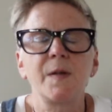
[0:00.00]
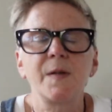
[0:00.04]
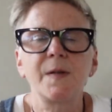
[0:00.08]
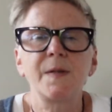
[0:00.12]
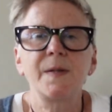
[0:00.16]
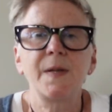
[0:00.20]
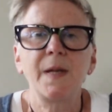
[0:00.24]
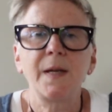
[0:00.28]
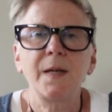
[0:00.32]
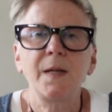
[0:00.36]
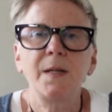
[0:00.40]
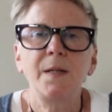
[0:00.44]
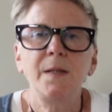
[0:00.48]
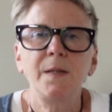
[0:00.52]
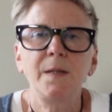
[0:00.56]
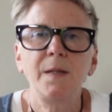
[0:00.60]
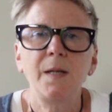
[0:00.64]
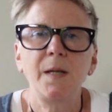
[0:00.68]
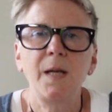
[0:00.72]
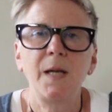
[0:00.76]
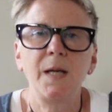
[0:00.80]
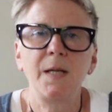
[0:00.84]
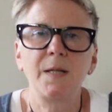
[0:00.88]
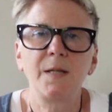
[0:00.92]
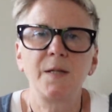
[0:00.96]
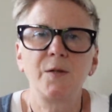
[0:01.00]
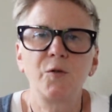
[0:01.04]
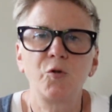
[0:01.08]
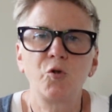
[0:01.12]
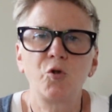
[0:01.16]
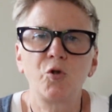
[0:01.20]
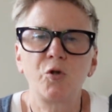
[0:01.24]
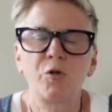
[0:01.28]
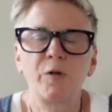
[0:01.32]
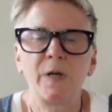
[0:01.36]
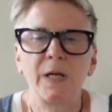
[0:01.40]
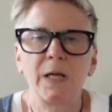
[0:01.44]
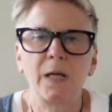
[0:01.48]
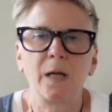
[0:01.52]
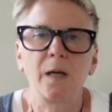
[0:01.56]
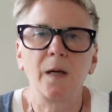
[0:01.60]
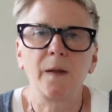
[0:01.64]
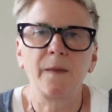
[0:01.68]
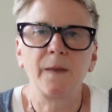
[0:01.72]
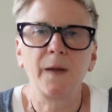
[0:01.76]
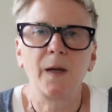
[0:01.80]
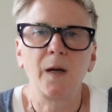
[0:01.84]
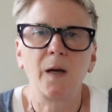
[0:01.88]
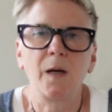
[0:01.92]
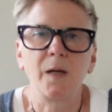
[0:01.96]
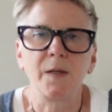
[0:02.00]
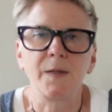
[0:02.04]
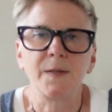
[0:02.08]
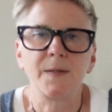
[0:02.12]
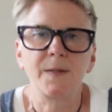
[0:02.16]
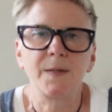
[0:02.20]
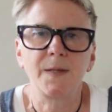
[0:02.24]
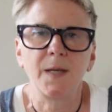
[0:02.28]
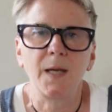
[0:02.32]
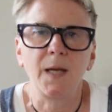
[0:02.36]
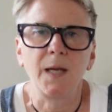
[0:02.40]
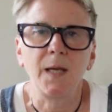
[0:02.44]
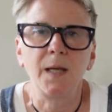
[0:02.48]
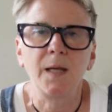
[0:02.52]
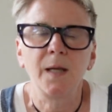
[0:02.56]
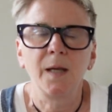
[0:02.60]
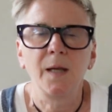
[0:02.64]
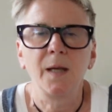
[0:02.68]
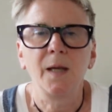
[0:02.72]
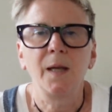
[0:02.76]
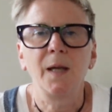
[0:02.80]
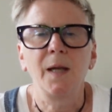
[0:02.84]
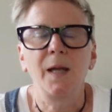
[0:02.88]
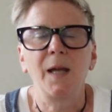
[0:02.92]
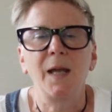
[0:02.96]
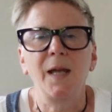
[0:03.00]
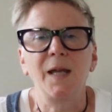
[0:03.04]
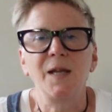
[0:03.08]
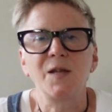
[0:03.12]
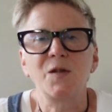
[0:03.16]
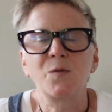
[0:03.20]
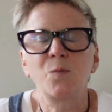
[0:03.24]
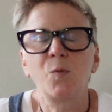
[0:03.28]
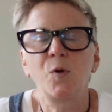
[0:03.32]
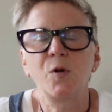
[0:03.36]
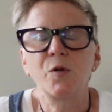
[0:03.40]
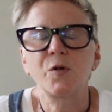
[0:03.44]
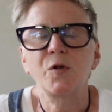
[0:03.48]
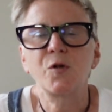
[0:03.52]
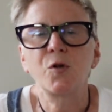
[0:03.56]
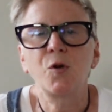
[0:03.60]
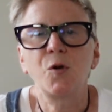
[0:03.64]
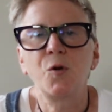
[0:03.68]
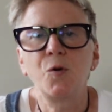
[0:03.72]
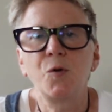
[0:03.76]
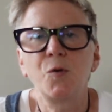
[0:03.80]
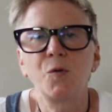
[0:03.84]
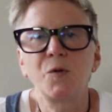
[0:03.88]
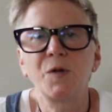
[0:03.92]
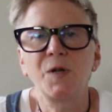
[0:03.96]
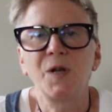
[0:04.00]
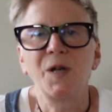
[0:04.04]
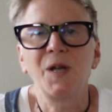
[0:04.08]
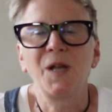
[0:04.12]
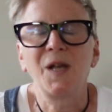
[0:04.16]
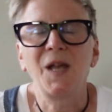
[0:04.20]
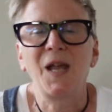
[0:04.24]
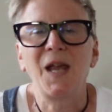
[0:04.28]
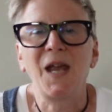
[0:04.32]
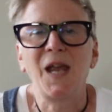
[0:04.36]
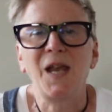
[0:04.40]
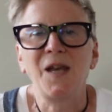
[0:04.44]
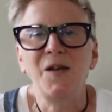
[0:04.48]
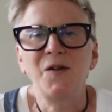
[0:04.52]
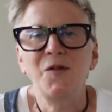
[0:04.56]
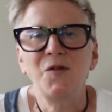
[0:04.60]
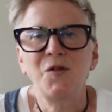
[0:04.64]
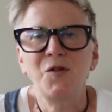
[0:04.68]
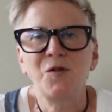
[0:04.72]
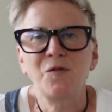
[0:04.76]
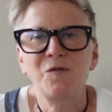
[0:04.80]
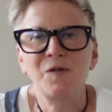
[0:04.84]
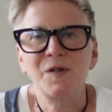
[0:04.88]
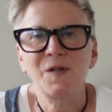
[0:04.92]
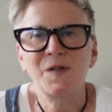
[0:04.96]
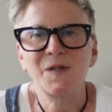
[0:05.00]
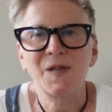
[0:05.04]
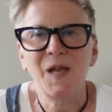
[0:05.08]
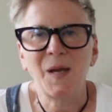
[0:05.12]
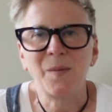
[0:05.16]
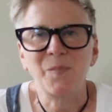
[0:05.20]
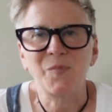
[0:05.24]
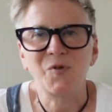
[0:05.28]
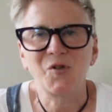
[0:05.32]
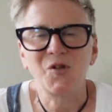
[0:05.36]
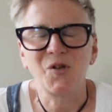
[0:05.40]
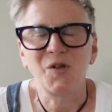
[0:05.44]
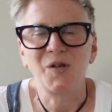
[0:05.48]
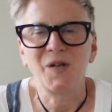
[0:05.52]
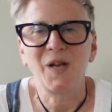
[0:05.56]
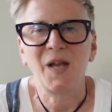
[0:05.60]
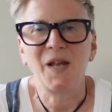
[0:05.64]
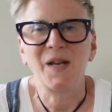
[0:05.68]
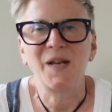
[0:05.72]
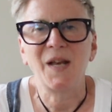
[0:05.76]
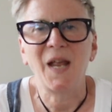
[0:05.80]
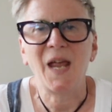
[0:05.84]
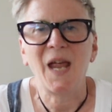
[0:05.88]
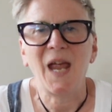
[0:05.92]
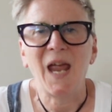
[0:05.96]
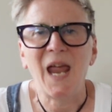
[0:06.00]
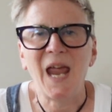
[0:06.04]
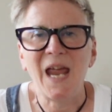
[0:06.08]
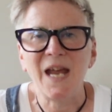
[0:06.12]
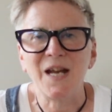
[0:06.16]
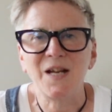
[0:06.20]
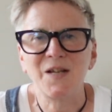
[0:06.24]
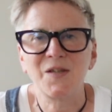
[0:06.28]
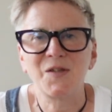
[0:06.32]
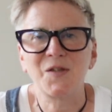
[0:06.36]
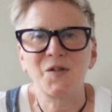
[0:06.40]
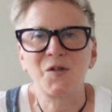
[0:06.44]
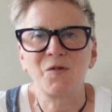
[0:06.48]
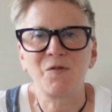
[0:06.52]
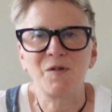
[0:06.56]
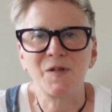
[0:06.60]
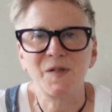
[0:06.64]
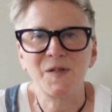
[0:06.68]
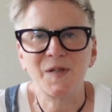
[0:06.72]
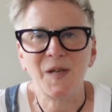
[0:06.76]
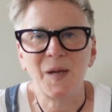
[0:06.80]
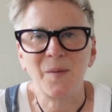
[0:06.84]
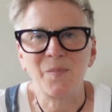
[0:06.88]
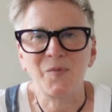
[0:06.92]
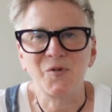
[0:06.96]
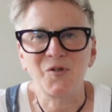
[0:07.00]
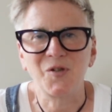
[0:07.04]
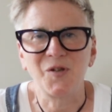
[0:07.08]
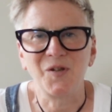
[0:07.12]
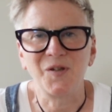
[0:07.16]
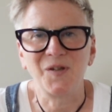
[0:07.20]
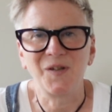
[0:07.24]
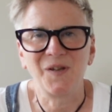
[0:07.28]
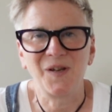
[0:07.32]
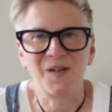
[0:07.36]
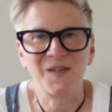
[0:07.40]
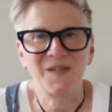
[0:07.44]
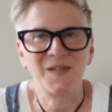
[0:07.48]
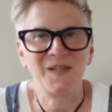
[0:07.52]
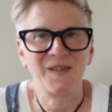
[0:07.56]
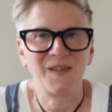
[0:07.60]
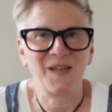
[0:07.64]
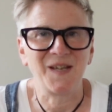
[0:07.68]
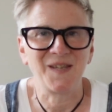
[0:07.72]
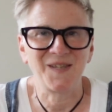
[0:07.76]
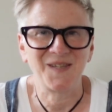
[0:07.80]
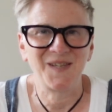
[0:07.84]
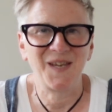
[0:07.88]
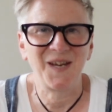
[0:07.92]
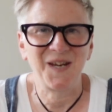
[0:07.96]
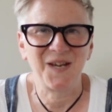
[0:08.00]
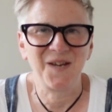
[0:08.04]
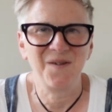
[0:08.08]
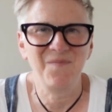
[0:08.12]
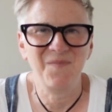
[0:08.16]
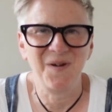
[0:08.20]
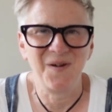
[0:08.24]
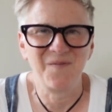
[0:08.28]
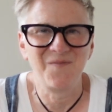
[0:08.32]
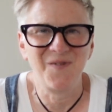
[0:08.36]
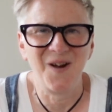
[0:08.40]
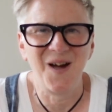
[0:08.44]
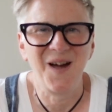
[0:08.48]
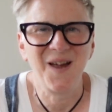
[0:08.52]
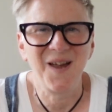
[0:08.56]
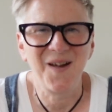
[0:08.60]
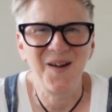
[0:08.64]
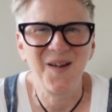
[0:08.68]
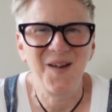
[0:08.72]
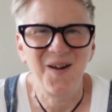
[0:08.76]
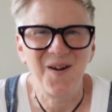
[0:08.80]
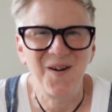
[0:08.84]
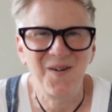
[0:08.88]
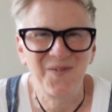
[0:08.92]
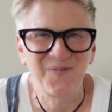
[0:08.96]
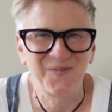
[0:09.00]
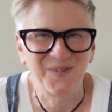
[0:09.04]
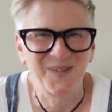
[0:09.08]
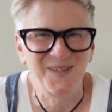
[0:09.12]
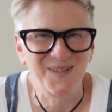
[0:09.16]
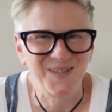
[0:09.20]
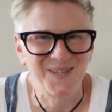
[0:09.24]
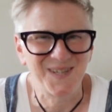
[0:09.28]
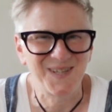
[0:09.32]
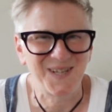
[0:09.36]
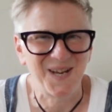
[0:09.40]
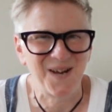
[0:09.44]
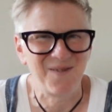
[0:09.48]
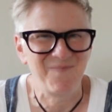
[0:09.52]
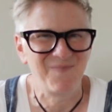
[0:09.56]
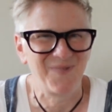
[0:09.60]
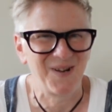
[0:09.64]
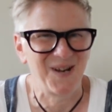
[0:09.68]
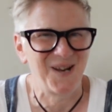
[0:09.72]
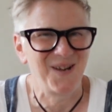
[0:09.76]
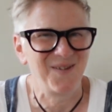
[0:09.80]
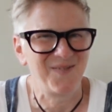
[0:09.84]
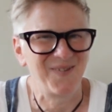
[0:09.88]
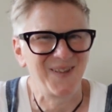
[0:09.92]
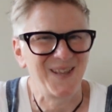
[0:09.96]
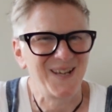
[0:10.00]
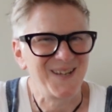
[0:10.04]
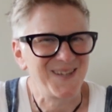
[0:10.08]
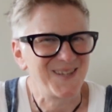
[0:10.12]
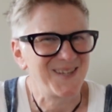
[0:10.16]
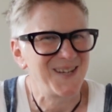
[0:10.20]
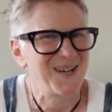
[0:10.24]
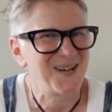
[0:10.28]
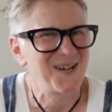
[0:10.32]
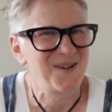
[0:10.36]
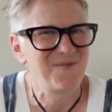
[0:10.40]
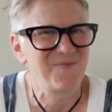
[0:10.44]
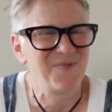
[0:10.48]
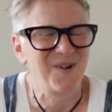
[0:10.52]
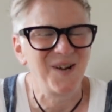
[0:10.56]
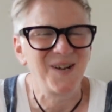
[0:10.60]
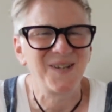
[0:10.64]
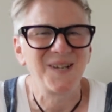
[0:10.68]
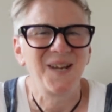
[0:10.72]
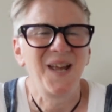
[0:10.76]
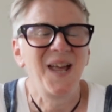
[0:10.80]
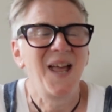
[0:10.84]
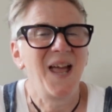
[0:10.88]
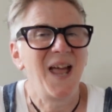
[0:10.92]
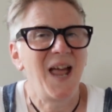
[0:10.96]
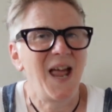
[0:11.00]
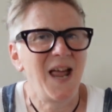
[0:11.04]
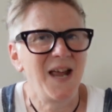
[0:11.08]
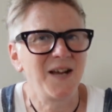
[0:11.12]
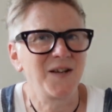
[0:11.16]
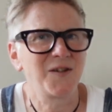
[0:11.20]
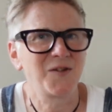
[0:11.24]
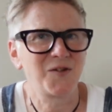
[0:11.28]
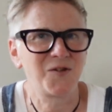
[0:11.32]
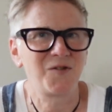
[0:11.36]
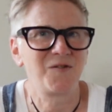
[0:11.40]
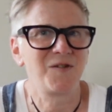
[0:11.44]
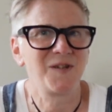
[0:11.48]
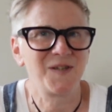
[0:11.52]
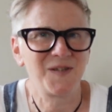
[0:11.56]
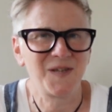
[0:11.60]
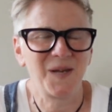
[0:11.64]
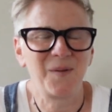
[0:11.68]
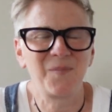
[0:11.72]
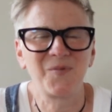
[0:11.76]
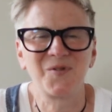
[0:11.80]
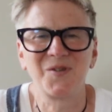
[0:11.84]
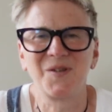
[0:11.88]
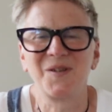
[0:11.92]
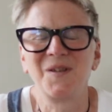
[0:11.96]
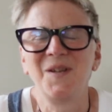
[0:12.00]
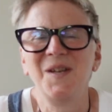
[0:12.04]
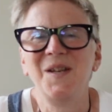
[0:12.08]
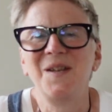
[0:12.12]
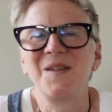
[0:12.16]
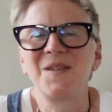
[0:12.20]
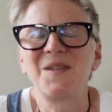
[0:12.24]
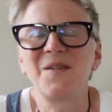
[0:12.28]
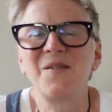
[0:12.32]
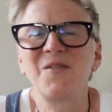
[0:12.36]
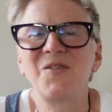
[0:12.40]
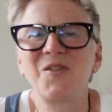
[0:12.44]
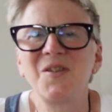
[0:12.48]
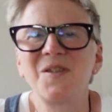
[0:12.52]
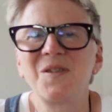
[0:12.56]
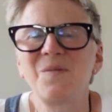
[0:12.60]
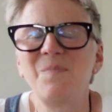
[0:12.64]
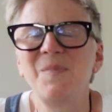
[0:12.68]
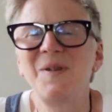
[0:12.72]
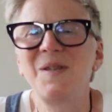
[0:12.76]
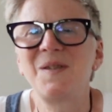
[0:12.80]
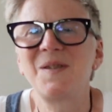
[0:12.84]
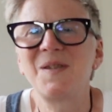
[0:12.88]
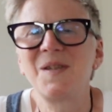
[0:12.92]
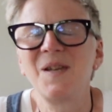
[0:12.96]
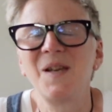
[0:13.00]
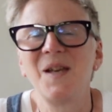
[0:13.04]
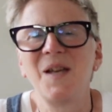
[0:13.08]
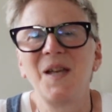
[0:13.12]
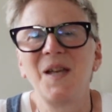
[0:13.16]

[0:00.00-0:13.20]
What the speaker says: the second hidden trigger that I see is what's called interoception and exteroception. I said that second one right. I often stumble over that second word, exteroception. So it just means